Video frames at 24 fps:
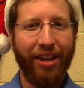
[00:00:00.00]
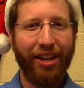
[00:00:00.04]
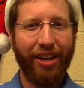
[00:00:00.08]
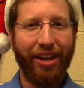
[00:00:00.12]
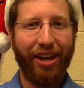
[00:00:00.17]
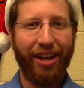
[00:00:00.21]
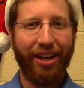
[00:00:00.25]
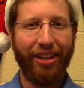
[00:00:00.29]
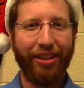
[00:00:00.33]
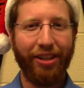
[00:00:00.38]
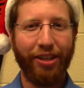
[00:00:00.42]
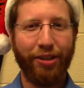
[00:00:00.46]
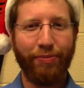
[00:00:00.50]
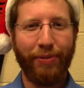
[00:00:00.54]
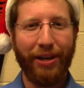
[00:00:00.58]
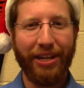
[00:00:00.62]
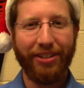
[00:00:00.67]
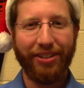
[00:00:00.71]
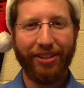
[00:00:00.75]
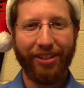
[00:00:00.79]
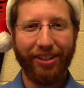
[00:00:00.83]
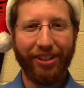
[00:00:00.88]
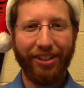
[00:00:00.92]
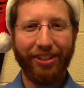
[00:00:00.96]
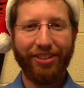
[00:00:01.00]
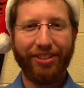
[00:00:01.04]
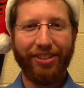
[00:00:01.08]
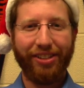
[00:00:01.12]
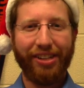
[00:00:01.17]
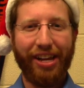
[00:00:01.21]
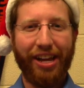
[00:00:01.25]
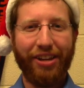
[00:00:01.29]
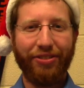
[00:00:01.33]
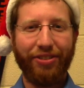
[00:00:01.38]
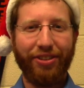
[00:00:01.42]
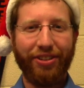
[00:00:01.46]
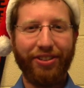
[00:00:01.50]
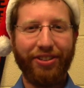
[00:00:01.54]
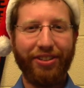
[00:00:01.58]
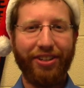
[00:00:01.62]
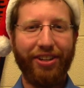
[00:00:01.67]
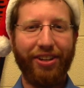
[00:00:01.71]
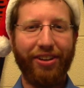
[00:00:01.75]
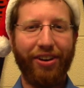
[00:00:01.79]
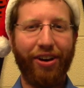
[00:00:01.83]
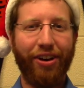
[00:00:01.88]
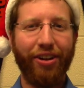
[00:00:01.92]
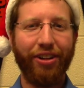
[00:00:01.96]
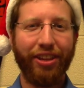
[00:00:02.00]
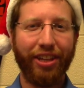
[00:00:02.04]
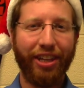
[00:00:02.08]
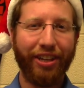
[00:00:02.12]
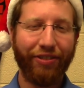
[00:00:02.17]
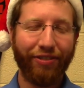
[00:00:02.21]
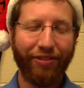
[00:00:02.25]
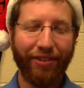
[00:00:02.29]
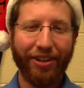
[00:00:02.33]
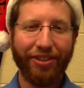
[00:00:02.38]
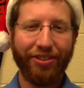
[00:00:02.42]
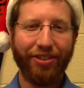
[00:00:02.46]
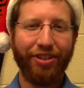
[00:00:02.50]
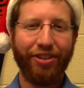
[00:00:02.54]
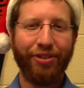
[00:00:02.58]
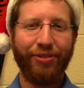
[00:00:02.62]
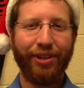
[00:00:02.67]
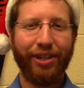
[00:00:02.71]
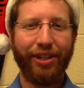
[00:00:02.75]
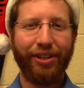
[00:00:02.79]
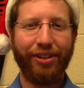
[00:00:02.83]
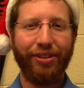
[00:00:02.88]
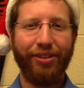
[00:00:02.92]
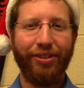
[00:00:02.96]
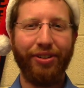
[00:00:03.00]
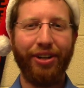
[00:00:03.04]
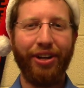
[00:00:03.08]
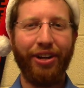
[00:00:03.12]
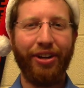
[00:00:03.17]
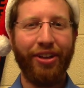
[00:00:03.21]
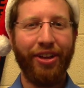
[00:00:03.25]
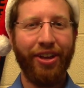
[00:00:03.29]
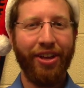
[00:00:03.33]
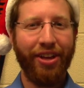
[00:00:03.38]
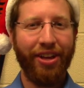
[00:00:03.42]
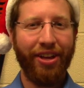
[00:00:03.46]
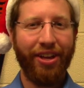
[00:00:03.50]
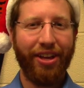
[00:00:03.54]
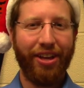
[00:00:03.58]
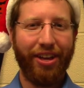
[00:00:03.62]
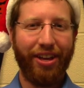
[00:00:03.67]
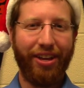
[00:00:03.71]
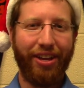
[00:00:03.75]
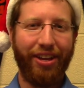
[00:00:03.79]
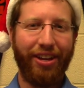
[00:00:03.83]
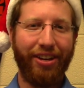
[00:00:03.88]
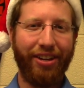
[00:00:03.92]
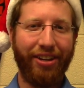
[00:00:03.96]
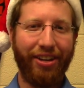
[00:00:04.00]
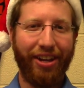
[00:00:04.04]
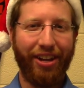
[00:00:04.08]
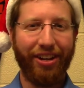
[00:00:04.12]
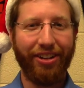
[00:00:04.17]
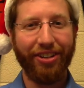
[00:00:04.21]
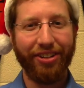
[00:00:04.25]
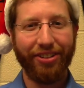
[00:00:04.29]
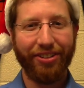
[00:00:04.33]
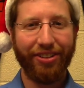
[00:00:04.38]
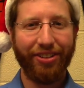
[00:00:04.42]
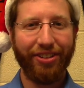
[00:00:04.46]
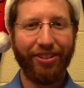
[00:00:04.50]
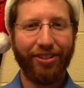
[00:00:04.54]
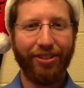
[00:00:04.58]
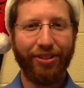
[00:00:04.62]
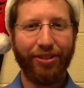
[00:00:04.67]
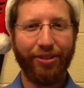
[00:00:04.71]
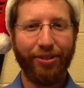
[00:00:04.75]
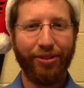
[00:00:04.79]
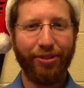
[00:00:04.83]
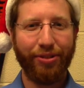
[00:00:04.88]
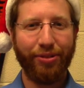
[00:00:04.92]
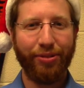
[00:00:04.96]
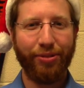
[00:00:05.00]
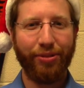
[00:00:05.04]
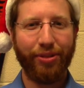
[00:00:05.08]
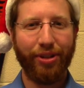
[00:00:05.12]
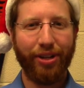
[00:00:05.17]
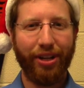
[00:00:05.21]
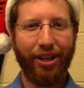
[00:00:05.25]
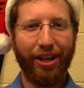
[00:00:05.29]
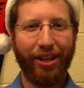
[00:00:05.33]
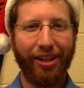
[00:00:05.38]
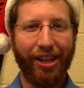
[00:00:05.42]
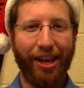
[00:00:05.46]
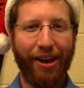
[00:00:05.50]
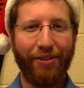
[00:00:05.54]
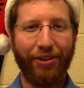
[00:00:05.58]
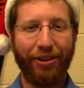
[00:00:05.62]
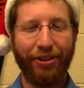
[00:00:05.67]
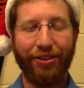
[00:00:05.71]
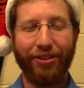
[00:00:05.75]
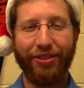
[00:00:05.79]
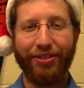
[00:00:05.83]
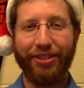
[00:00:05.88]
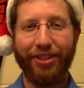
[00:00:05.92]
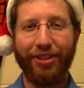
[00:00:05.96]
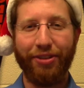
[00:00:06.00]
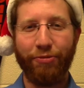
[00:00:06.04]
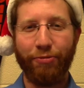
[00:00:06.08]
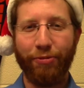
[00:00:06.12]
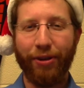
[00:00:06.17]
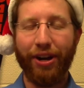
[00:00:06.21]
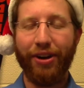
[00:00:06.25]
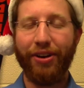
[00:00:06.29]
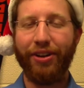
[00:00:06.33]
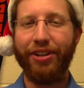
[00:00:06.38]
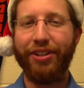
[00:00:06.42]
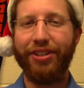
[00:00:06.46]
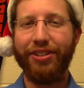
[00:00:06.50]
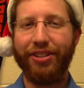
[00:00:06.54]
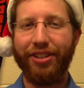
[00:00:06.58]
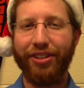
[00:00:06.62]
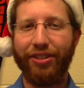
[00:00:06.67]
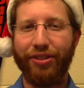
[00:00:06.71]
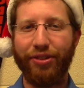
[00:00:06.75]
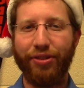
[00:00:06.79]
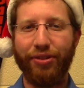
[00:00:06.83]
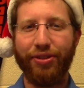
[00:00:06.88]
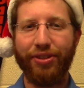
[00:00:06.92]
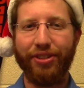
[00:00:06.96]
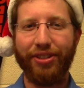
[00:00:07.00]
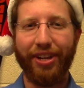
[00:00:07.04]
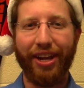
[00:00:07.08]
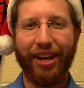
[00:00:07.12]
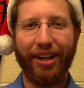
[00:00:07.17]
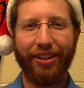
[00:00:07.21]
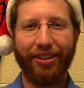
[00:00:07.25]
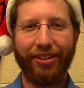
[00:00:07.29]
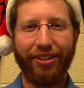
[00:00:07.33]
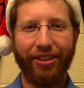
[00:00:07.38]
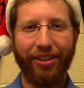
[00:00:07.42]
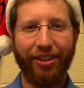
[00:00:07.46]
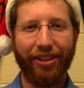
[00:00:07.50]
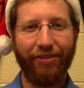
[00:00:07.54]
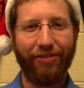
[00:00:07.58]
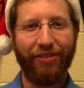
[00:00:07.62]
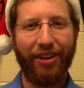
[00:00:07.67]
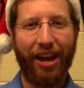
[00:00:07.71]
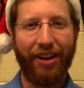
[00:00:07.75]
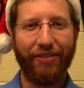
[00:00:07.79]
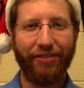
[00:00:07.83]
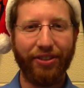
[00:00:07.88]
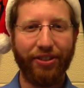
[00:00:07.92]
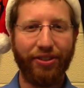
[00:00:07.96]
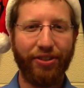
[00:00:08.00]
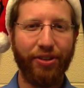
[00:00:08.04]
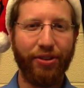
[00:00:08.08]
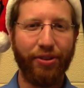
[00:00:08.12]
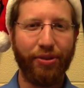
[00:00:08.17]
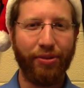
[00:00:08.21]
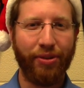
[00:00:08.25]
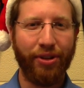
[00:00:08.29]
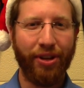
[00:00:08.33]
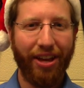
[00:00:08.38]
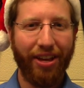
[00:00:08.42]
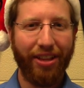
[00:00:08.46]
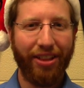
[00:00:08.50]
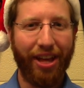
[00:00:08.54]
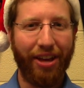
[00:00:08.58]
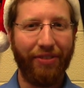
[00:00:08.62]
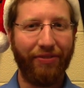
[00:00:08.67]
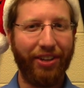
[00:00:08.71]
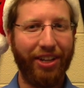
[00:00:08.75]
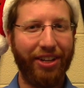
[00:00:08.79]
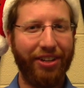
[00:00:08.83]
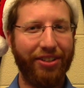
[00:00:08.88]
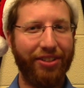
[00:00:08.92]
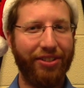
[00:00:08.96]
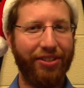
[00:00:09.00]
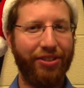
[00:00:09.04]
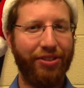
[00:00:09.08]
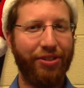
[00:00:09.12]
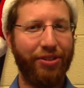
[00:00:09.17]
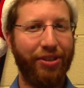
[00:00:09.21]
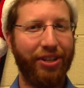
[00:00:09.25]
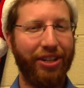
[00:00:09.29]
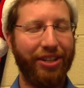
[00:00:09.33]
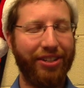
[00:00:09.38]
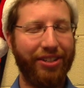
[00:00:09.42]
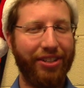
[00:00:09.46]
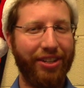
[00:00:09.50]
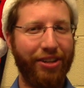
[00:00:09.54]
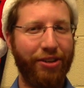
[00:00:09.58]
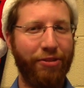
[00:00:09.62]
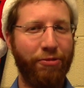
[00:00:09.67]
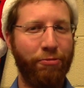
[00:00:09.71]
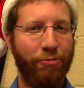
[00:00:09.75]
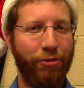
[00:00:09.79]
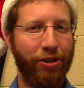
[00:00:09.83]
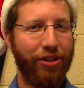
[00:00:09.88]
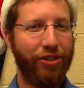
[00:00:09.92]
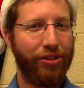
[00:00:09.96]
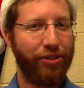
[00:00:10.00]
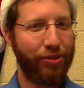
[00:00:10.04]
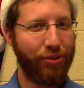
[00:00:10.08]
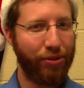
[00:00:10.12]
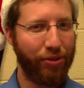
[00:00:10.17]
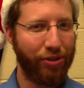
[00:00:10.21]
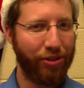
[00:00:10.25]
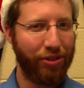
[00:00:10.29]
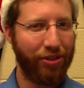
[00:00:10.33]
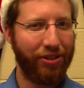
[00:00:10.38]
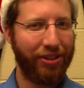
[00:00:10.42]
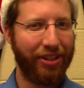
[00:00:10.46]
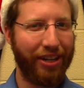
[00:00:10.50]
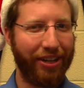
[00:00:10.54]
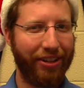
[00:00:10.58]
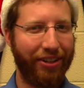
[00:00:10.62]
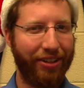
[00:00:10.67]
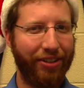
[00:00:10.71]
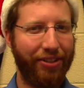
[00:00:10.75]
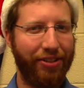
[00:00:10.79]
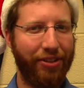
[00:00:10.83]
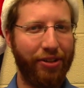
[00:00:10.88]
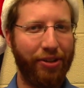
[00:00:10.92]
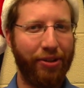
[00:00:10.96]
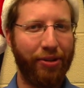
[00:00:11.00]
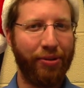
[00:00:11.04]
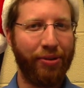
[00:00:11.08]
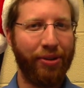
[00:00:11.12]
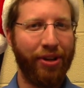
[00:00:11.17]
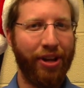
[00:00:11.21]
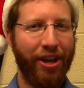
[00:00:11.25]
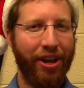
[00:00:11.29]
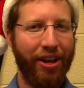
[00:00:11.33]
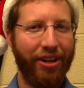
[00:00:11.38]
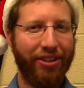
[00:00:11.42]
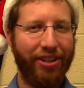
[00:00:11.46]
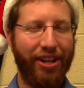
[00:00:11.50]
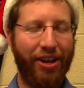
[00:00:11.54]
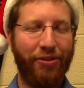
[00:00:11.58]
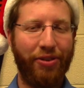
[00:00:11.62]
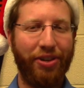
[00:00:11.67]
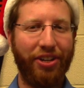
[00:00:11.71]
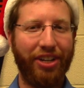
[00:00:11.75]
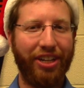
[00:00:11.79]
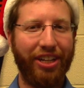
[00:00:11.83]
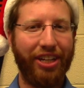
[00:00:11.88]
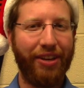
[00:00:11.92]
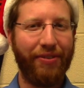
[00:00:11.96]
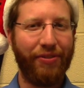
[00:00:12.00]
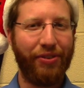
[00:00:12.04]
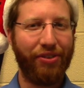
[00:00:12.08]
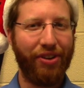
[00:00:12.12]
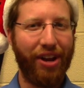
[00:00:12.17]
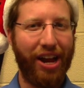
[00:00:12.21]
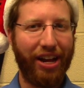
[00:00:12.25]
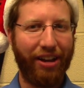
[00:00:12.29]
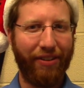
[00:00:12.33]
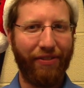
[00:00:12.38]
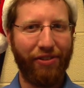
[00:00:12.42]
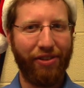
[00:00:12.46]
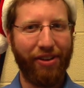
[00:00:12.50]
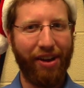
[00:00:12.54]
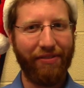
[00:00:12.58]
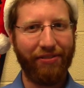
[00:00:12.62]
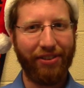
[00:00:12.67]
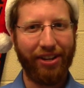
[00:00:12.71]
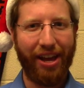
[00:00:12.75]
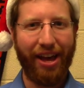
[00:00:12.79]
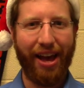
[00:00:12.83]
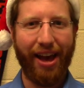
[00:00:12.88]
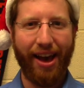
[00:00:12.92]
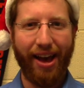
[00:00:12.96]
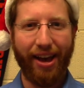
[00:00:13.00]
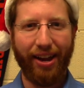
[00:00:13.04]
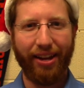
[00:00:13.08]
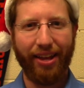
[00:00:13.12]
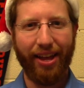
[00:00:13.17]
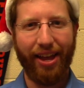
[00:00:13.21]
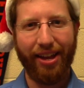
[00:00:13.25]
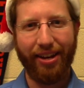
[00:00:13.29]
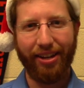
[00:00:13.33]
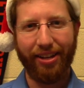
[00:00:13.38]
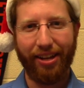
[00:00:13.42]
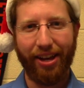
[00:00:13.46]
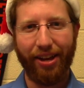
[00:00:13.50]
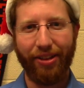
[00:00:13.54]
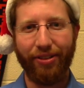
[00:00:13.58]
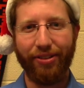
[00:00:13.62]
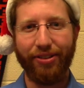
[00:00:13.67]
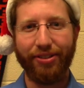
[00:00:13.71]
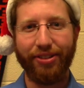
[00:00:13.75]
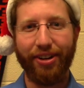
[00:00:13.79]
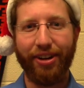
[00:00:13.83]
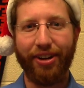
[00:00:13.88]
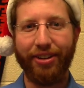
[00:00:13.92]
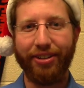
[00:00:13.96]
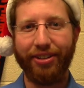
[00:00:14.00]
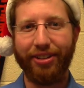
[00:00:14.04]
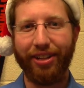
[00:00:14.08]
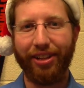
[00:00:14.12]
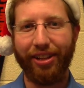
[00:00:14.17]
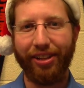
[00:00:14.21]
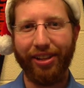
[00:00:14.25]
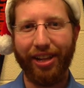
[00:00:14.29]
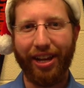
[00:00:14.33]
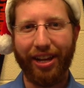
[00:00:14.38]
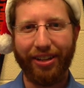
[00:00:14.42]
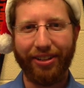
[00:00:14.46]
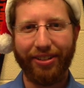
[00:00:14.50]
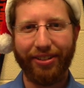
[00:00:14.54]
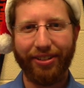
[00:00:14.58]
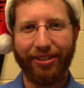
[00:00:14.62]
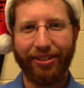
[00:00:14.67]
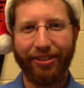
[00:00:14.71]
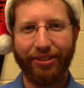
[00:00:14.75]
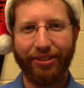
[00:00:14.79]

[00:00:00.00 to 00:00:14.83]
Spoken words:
And this basically just allows you to see all the information you included, in addition to allowing you to see where it is that you sent the FAFSA to. That means you can see which schools you sent it to, so that way you can keep track if you have to add any others onto the list.